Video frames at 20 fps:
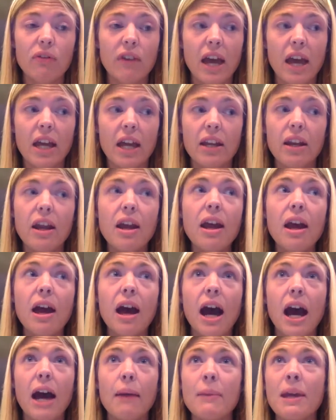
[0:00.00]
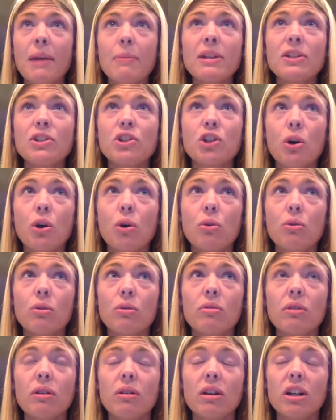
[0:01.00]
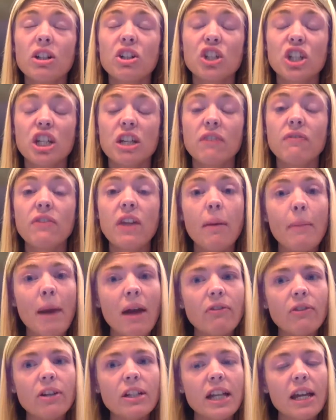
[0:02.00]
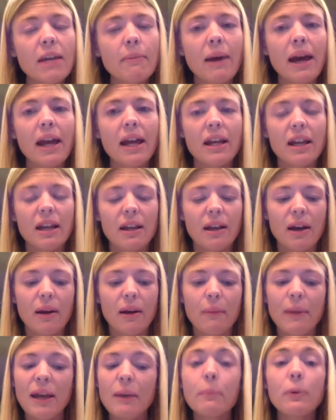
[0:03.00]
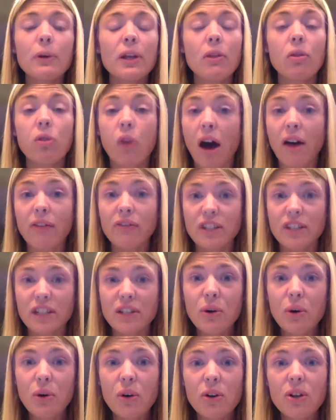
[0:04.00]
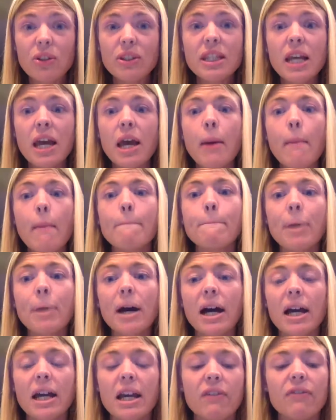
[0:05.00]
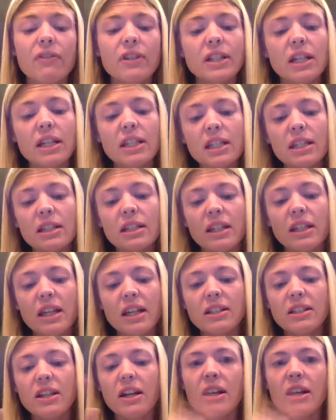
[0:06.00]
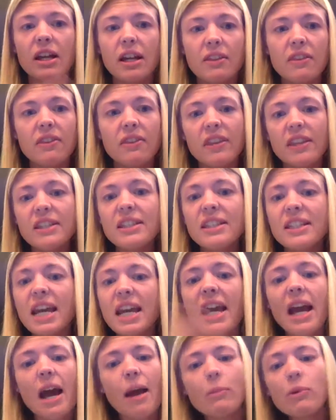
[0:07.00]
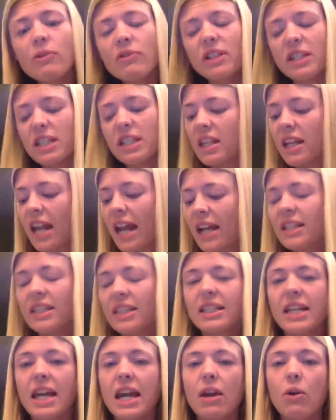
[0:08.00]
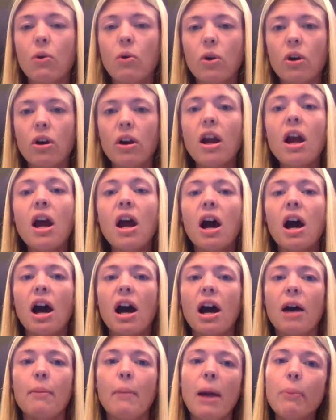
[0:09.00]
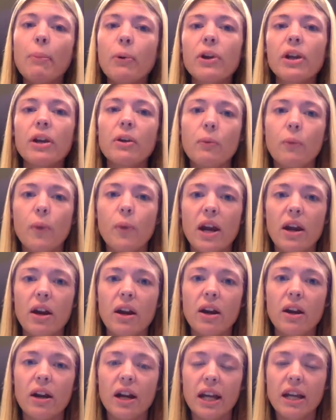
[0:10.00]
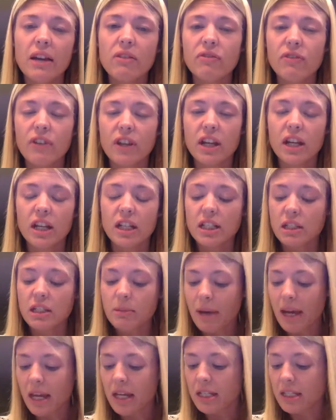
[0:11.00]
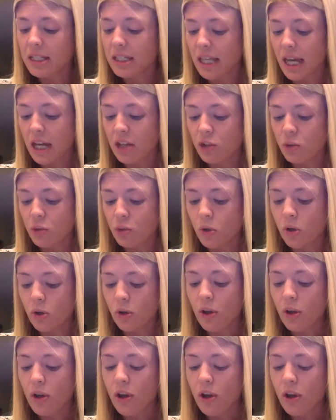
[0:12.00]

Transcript: And I maybe don't achieve them every day. I make pretty lofty goals, but if it doesn't get done on this day, I move it to the next day, or I put it where I can fit it into my schedule,